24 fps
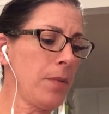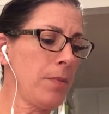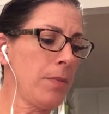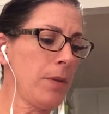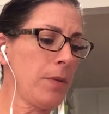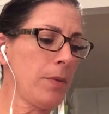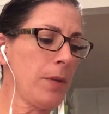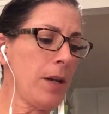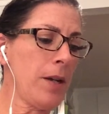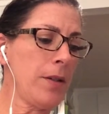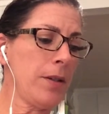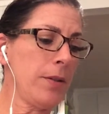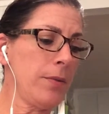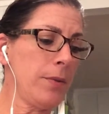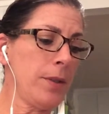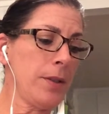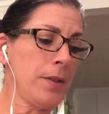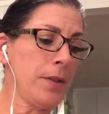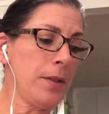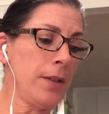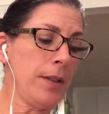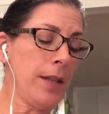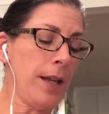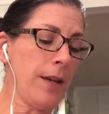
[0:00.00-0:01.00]
But Rowdy
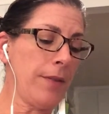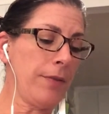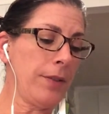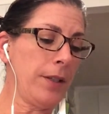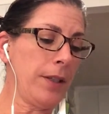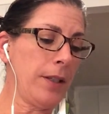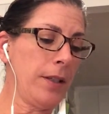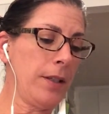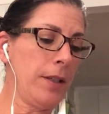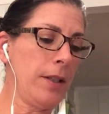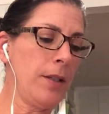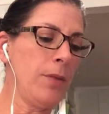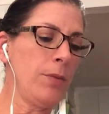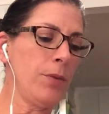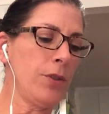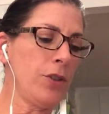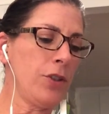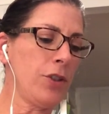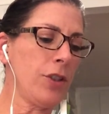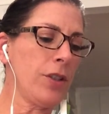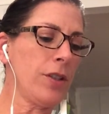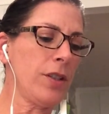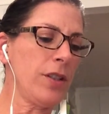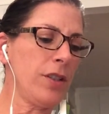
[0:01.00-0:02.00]
wasn't laughing. He was
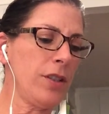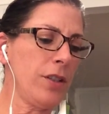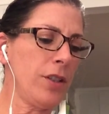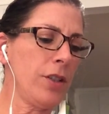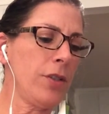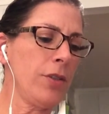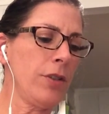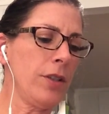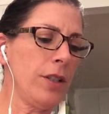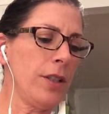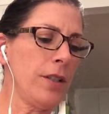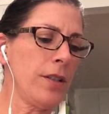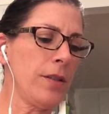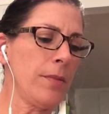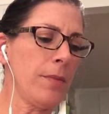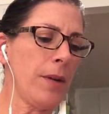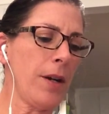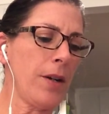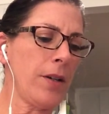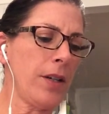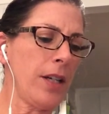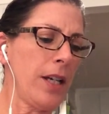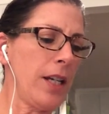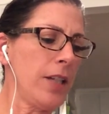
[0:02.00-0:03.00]
just as serious
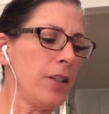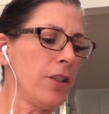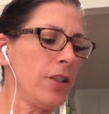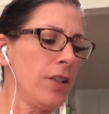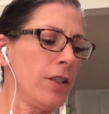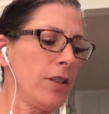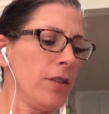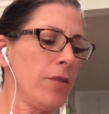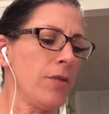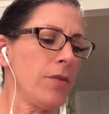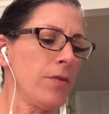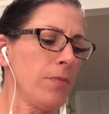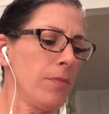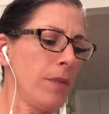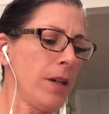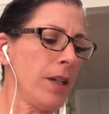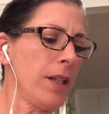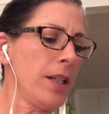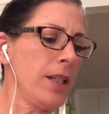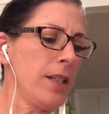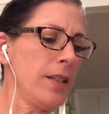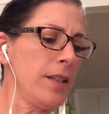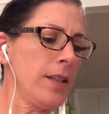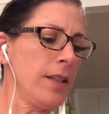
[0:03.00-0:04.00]
about catching those
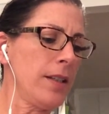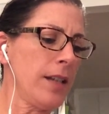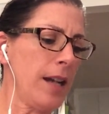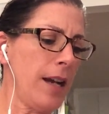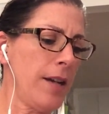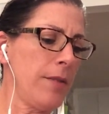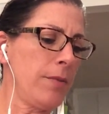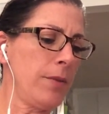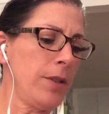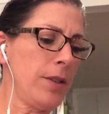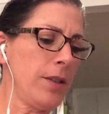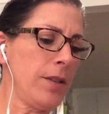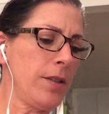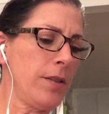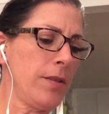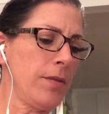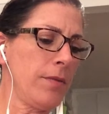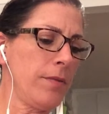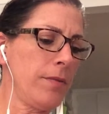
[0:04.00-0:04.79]
monkeys as I was.